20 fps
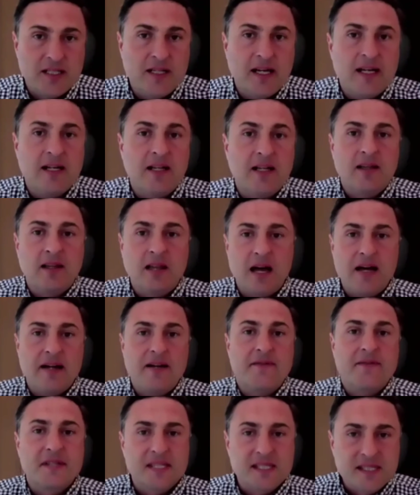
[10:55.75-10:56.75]
and a lot
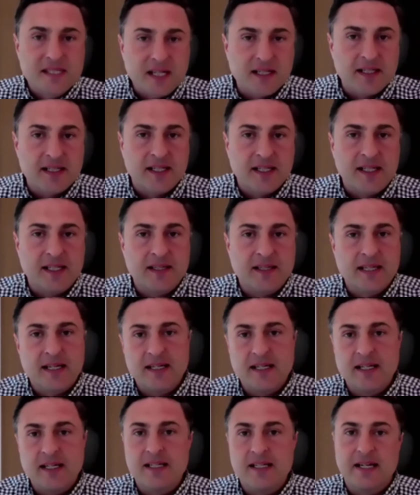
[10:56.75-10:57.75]
of studying that
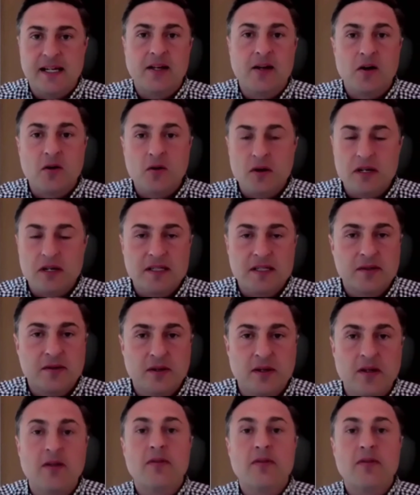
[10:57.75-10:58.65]
needed to go into